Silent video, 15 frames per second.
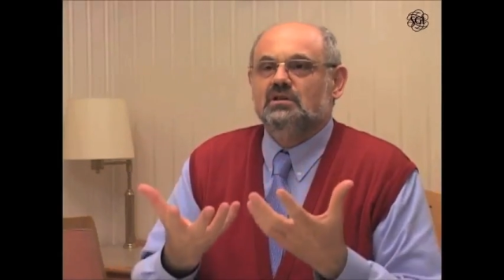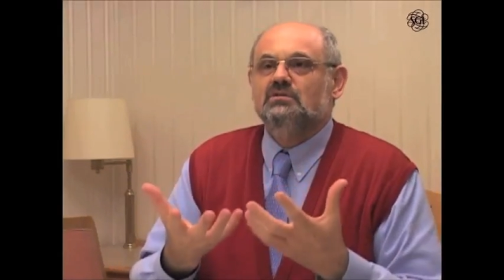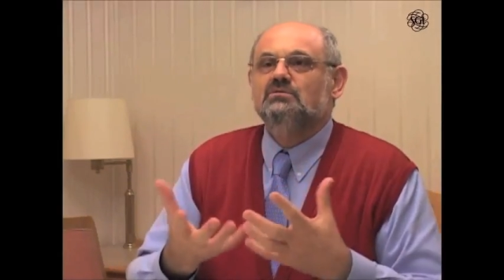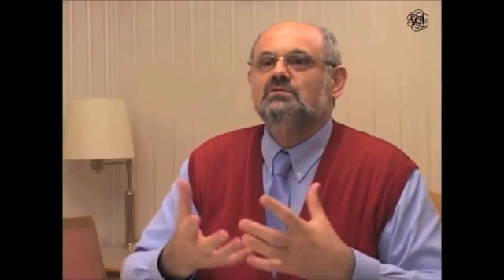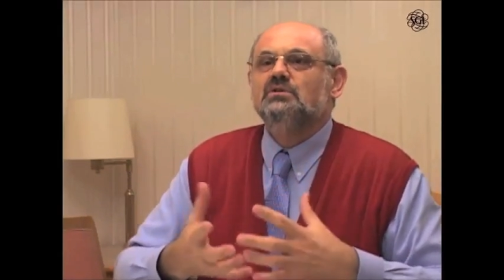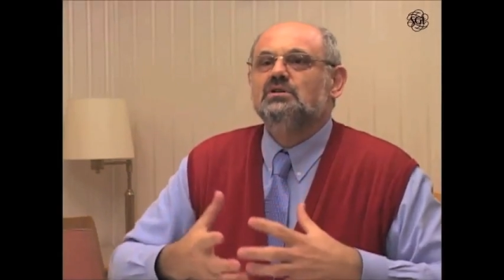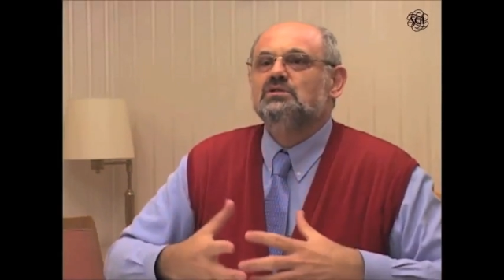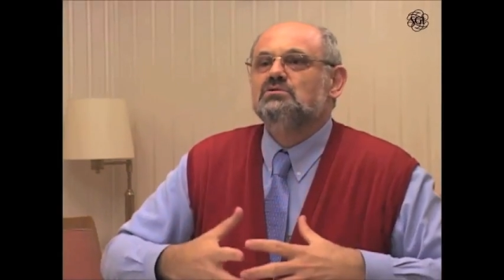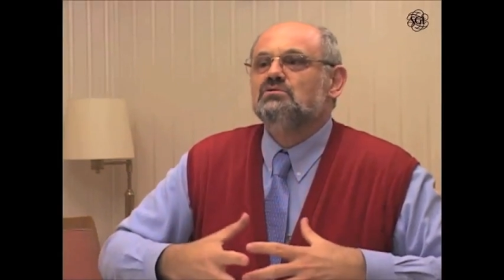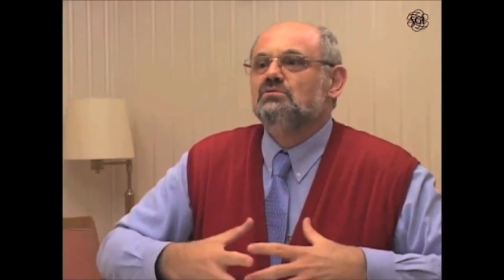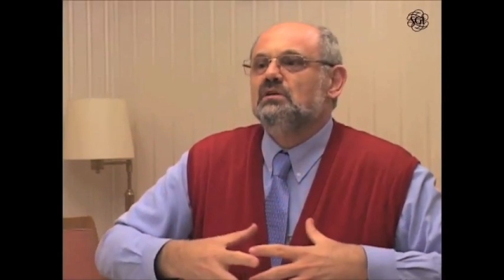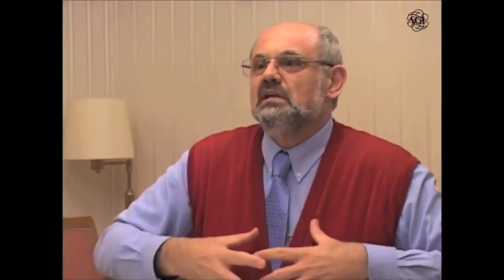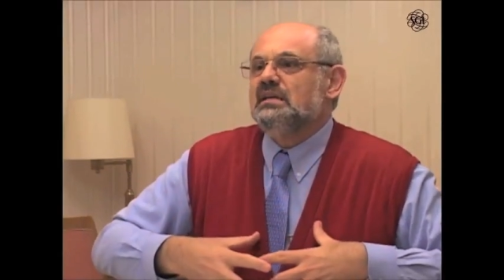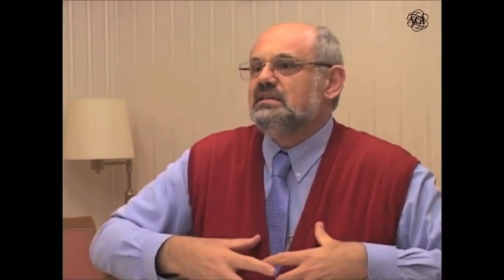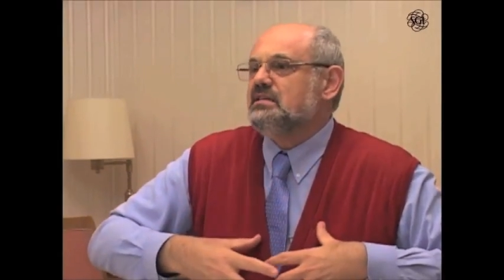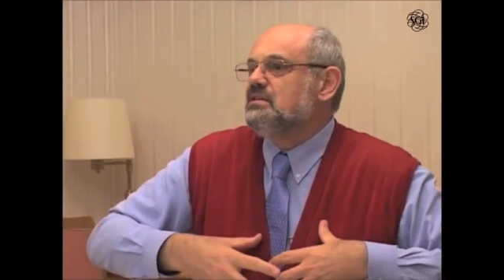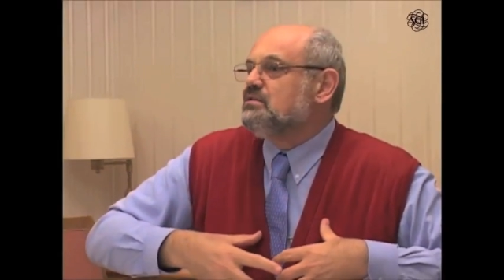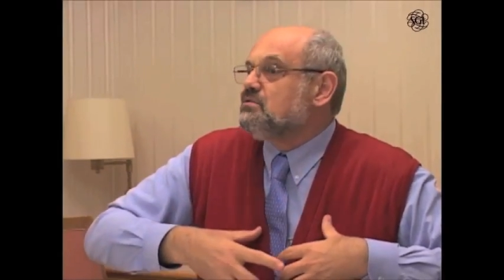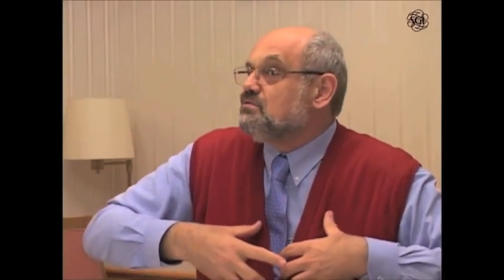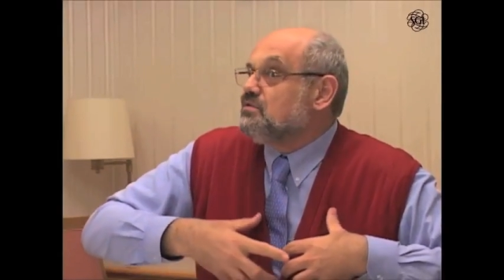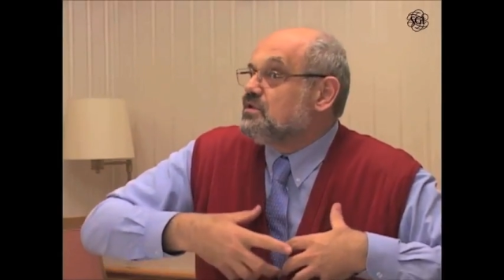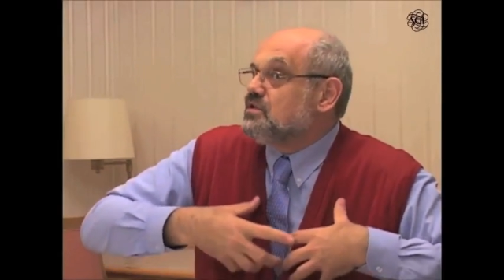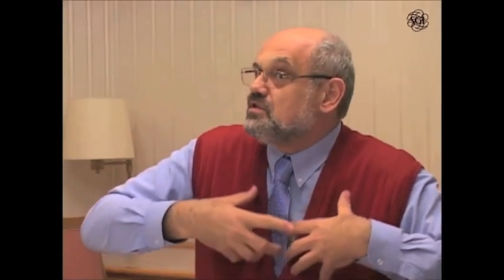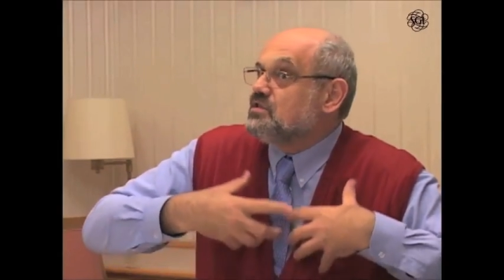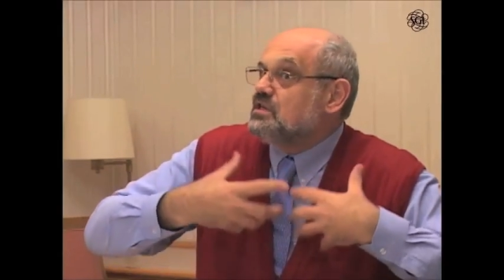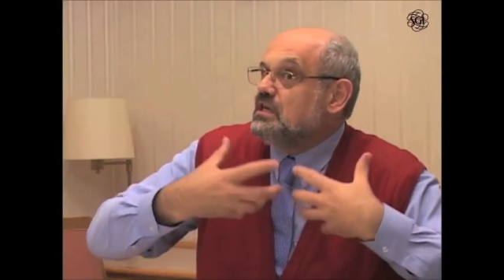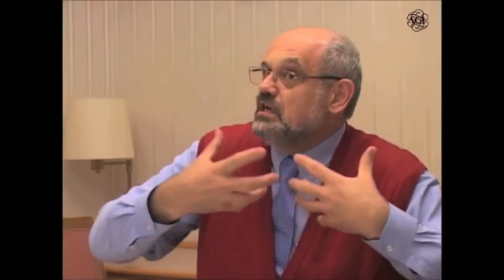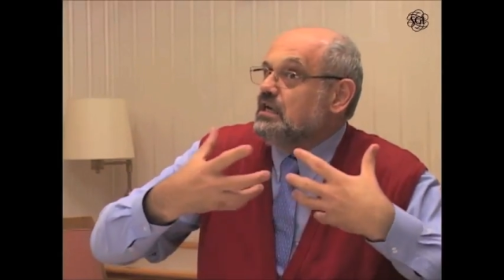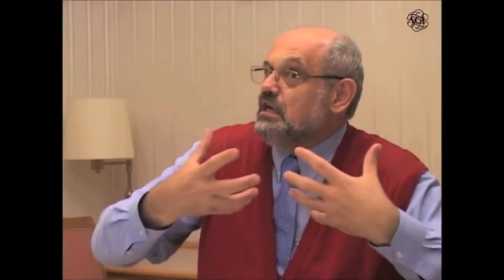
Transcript: in order to listen to this